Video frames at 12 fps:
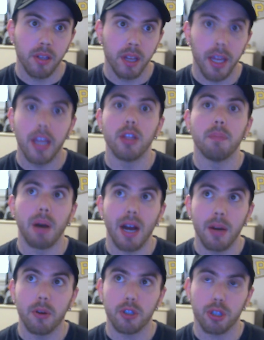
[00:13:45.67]
And the
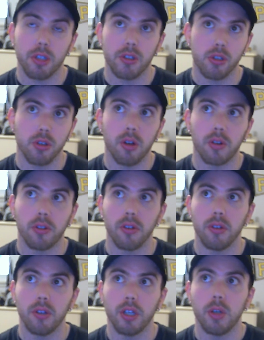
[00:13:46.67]
Pirates can start
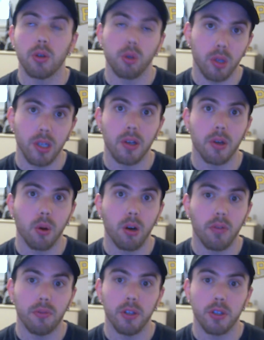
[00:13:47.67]
to, you know, click on
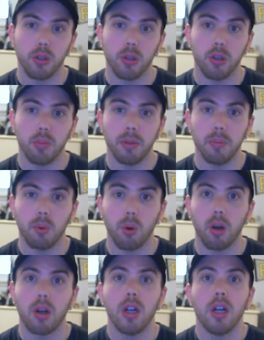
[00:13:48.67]
offense a little bit
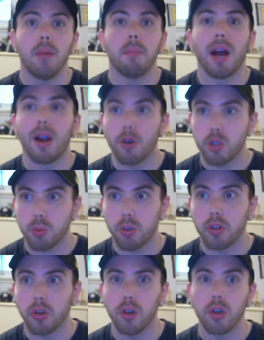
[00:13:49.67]
more. Pirates
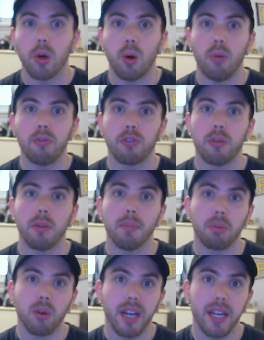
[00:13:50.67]
return home from the
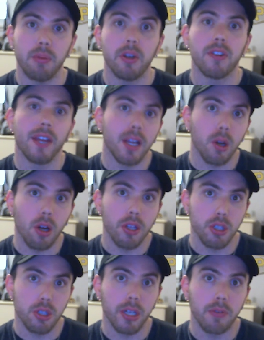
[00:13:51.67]
break. We take on the
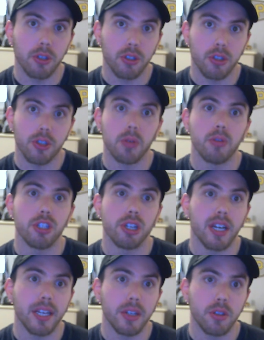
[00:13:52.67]
San Francisco
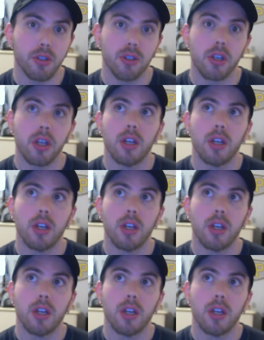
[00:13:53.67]
Giants.